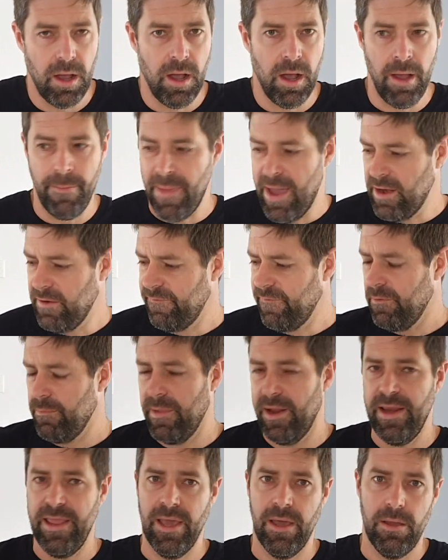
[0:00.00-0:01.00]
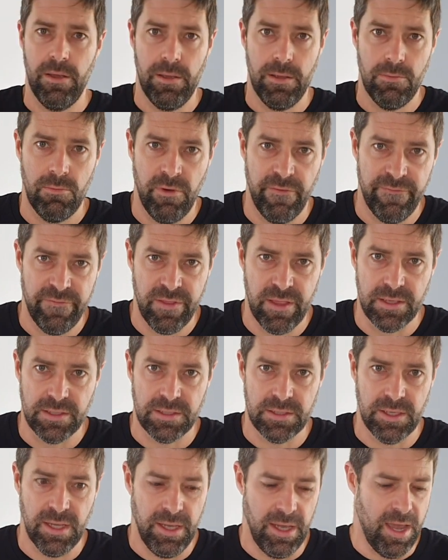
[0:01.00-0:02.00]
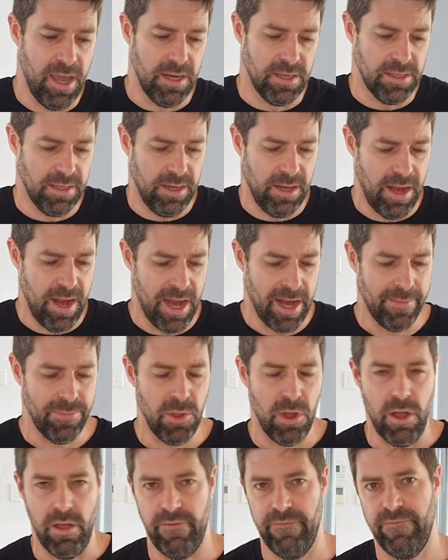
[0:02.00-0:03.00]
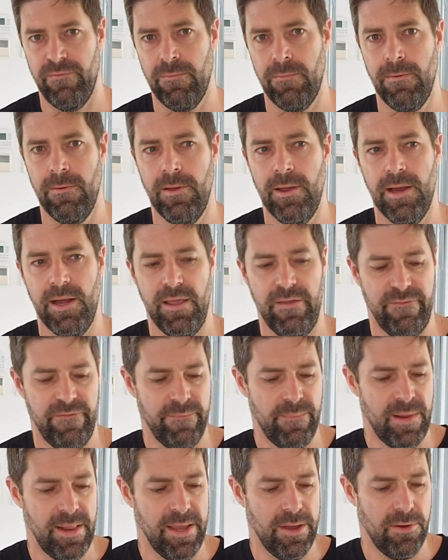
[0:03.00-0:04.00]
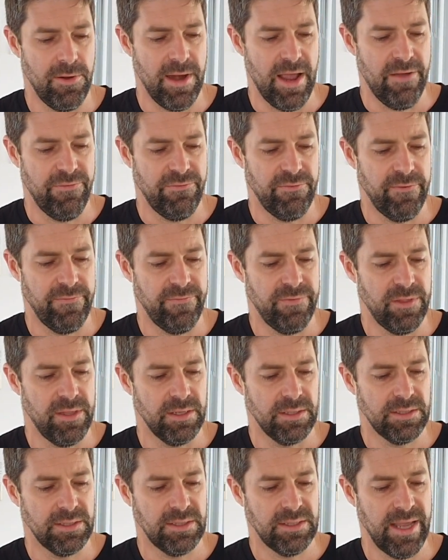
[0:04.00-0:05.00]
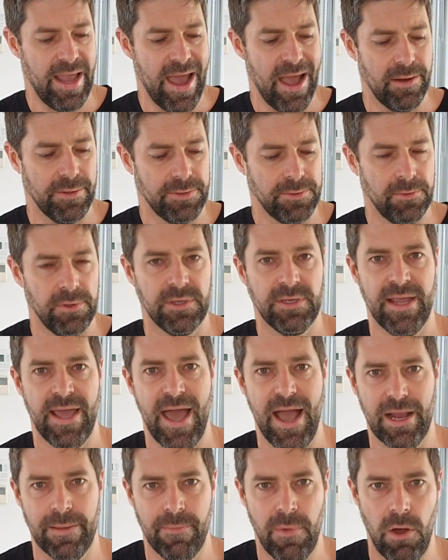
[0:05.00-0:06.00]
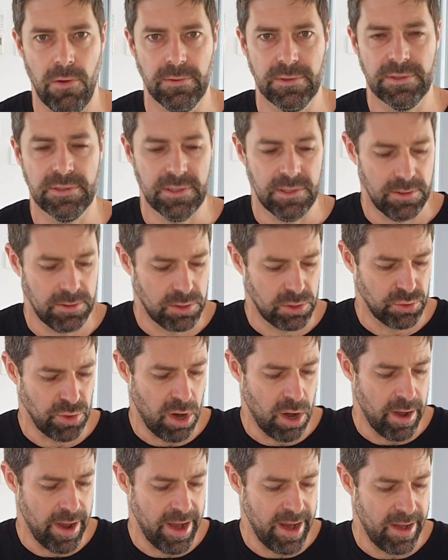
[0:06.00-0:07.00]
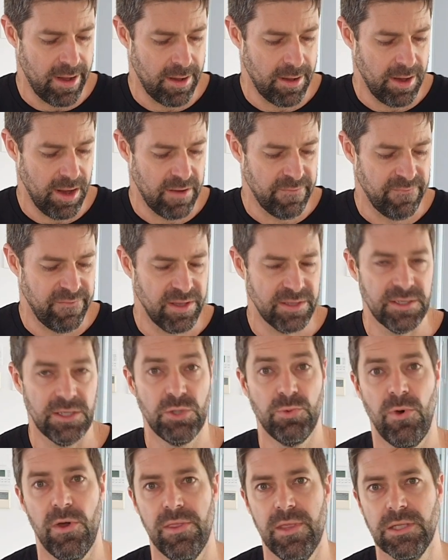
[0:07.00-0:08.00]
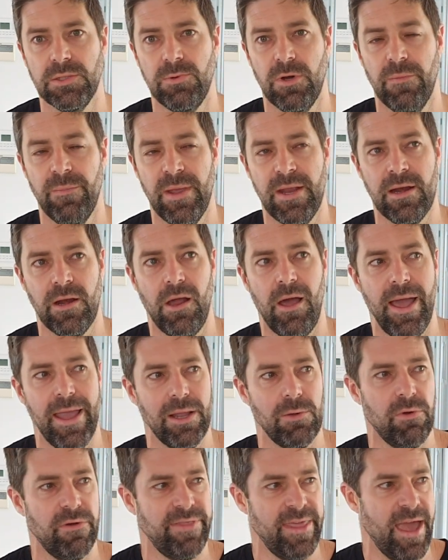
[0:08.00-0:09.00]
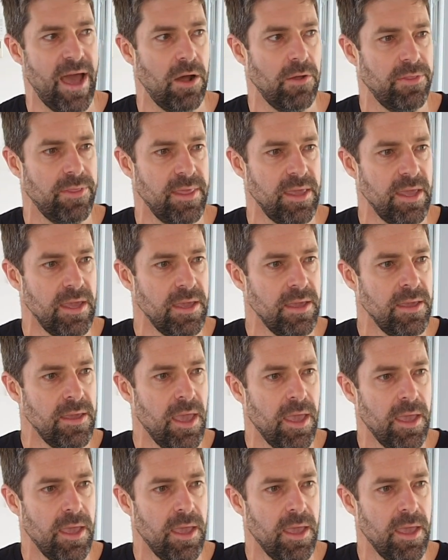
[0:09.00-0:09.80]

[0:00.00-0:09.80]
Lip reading: I'm unfamiliar with this kit, and I'm not really familiar enough with the stouts or the dark malts to try and envisage what this would have been like without the